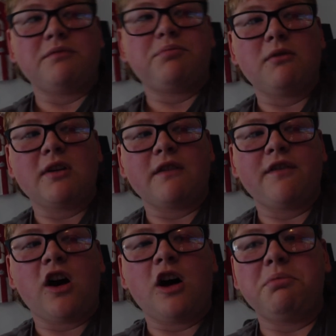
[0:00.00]
probably go for
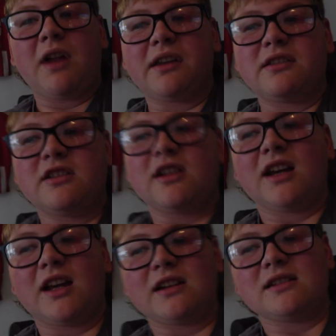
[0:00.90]
Arblaster
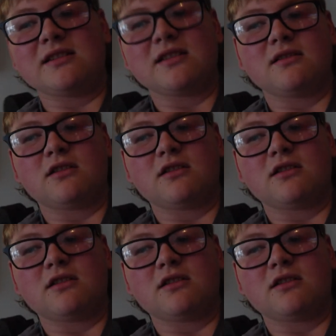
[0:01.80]
and